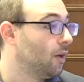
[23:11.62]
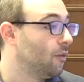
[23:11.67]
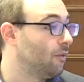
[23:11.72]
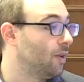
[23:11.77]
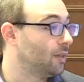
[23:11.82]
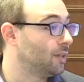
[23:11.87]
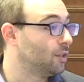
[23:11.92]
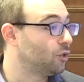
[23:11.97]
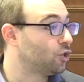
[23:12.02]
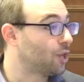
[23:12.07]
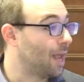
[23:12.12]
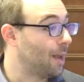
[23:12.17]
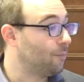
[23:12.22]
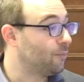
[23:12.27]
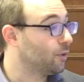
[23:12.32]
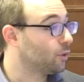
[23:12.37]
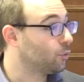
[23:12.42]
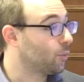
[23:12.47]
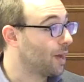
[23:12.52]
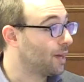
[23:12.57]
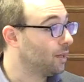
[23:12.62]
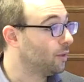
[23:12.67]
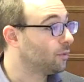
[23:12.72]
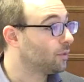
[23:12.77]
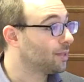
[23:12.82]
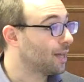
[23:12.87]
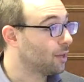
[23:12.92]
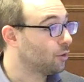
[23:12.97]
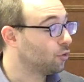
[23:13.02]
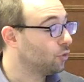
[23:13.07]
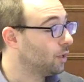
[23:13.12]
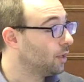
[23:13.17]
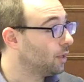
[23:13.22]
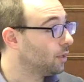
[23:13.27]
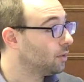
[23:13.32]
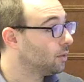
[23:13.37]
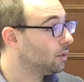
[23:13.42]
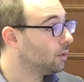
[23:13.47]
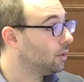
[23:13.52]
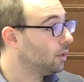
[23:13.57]
that it's shaped the 20th century
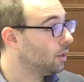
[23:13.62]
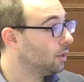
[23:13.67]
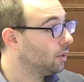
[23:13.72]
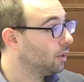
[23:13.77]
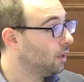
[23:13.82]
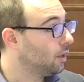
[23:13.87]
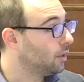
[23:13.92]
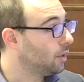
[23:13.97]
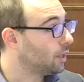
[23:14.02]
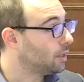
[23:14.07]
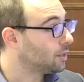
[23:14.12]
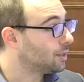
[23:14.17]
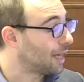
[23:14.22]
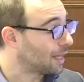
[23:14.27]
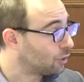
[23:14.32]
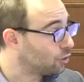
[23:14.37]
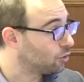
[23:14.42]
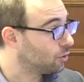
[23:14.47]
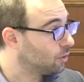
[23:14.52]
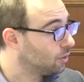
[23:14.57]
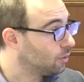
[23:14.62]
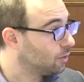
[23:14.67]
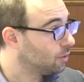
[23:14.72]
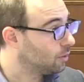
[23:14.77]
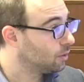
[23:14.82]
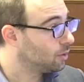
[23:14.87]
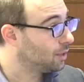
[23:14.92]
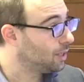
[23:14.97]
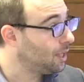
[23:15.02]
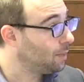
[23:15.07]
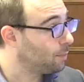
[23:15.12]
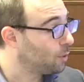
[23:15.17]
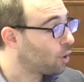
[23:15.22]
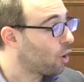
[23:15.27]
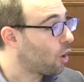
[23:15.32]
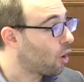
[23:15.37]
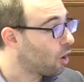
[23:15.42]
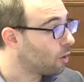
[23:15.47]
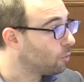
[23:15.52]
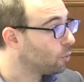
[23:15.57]
in such deep and
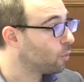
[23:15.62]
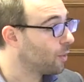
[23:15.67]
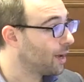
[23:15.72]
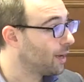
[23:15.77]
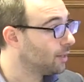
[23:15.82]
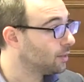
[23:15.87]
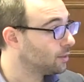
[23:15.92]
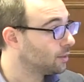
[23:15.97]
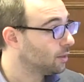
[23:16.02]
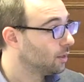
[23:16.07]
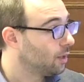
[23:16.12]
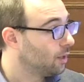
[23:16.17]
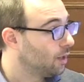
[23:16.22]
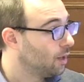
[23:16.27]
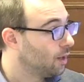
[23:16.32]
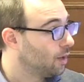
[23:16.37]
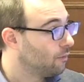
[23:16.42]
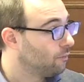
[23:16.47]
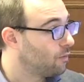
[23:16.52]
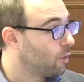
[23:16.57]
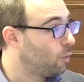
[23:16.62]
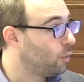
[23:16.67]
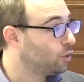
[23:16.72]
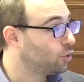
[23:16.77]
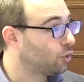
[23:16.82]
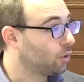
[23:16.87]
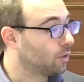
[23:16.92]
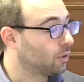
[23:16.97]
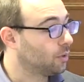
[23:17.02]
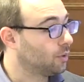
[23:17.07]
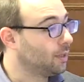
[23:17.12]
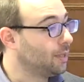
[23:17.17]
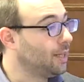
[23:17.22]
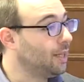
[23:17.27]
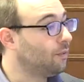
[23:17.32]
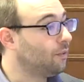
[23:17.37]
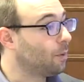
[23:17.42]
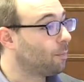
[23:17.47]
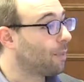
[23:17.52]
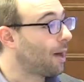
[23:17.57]
horrible ways, that we should
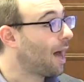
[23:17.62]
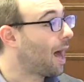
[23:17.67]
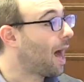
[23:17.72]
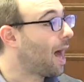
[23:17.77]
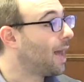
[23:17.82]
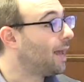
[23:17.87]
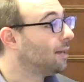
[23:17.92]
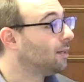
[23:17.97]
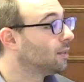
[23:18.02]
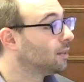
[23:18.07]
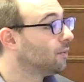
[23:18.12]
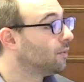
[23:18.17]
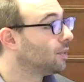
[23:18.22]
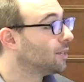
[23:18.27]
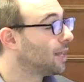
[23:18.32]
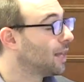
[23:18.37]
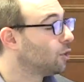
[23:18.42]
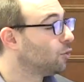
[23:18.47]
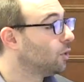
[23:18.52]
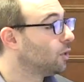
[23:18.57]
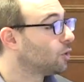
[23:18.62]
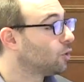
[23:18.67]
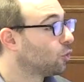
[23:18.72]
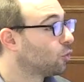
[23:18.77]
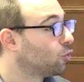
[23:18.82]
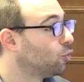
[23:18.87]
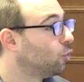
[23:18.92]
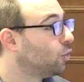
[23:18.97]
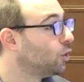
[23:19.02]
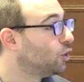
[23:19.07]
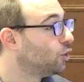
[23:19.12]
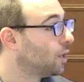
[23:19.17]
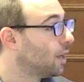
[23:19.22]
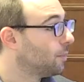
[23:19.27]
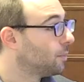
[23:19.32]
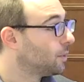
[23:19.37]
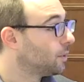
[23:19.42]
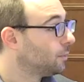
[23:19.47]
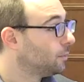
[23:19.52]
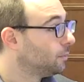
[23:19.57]
leave it behind in the century it's so cruelly
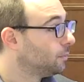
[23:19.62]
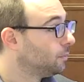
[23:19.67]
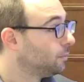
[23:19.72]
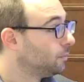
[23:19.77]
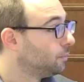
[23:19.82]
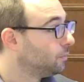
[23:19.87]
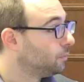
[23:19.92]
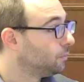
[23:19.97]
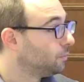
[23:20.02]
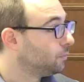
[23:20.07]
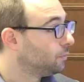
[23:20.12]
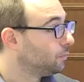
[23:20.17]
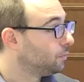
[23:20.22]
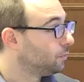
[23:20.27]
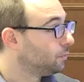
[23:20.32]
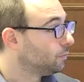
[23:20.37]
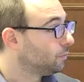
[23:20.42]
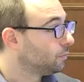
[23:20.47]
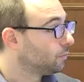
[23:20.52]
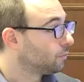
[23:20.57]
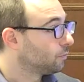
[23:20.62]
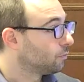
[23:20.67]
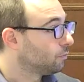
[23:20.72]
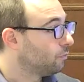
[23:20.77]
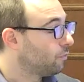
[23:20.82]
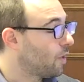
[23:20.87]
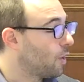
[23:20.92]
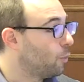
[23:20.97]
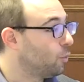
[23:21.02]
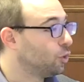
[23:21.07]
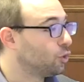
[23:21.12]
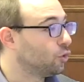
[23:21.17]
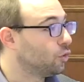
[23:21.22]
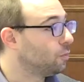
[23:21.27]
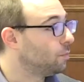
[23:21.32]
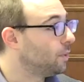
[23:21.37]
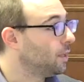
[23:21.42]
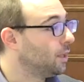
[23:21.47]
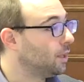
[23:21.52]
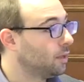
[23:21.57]
shaped. That we
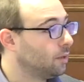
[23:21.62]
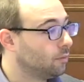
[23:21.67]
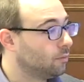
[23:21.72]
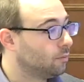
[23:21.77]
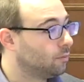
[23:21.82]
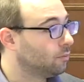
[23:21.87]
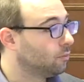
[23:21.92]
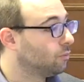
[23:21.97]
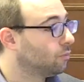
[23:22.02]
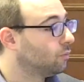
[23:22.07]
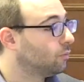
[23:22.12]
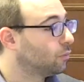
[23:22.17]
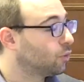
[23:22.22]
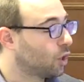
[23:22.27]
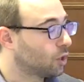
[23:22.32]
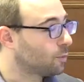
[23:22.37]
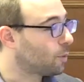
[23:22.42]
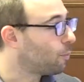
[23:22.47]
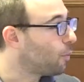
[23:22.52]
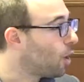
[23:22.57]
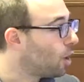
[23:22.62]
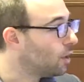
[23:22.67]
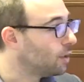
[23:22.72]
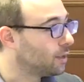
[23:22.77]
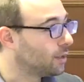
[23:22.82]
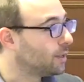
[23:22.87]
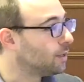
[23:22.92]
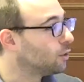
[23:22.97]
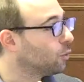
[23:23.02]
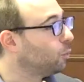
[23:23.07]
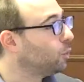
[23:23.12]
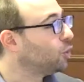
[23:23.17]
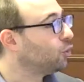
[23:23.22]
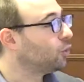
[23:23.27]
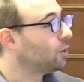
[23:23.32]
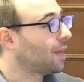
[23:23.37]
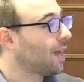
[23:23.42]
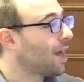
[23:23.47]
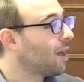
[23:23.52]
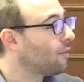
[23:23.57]
should be cosmopolitans, or we
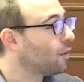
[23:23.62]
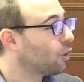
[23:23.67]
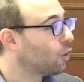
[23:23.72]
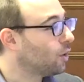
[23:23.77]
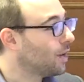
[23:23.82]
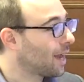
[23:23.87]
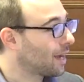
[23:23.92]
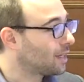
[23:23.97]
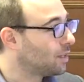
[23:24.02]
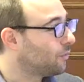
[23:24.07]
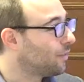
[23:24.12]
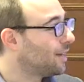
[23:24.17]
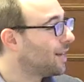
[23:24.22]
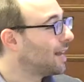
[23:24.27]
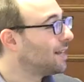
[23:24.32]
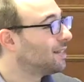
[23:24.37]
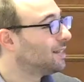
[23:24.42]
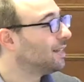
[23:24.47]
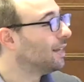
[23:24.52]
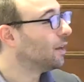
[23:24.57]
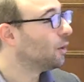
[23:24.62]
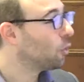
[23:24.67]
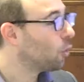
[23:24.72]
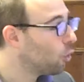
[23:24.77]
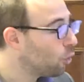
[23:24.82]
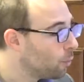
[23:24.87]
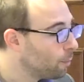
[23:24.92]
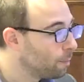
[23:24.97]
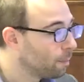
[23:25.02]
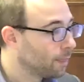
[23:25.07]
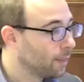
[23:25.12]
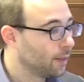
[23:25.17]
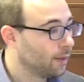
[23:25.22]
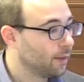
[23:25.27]
shouldn't have a collective identity at all.